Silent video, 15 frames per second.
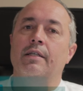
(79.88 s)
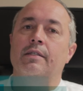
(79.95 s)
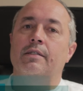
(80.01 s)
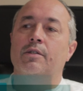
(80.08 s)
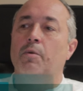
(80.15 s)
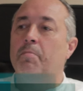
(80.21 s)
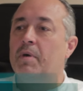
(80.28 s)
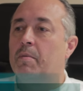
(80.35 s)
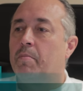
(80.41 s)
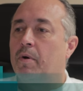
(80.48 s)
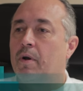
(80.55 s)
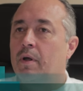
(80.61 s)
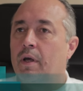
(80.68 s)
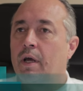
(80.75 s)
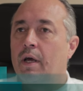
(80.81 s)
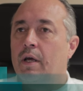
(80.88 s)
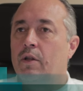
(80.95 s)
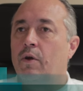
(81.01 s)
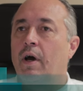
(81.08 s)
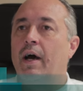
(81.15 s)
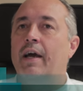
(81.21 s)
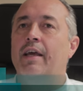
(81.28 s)
it's the people.
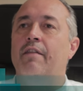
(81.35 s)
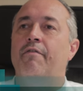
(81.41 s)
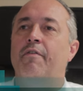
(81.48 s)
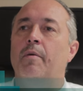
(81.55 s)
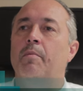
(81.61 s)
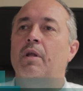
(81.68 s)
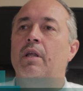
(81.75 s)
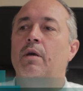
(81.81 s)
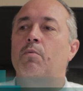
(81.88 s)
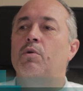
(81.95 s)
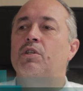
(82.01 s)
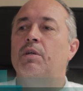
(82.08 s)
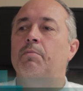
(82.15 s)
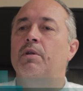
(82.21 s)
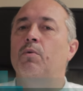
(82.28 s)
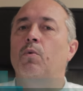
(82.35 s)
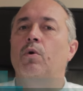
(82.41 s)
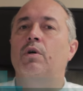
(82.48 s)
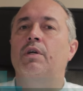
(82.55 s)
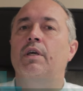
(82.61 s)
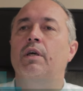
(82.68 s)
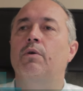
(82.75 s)
The Hyatt family, which I've been
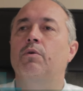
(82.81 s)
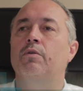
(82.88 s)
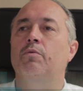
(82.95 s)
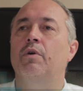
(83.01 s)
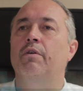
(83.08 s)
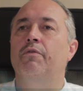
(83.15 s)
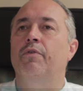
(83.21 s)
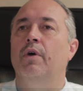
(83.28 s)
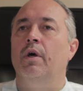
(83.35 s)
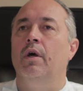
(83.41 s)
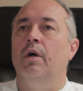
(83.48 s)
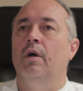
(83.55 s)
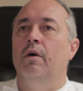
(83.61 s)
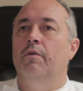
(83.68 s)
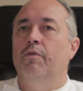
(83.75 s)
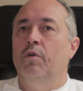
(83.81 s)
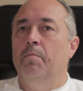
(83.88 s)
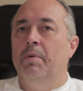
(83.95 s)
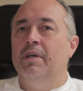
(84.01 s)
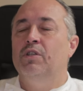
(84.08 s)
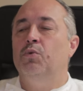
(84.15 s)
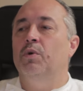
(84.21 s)
working on with for the
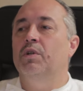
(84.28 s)
past